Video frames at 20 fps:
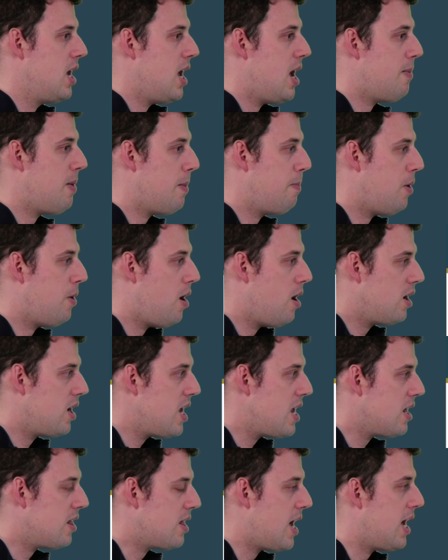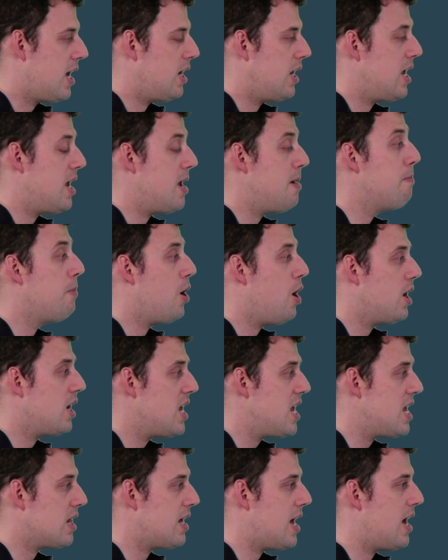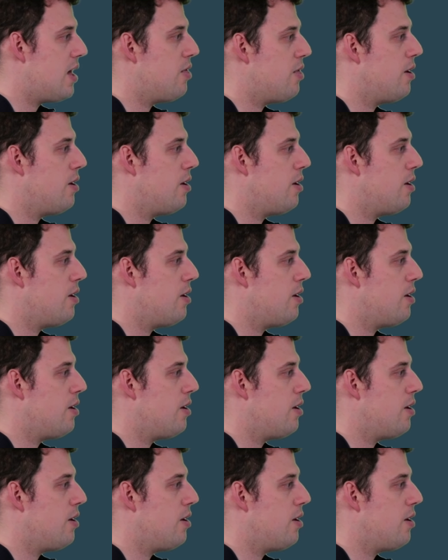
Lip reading: And by embodying that,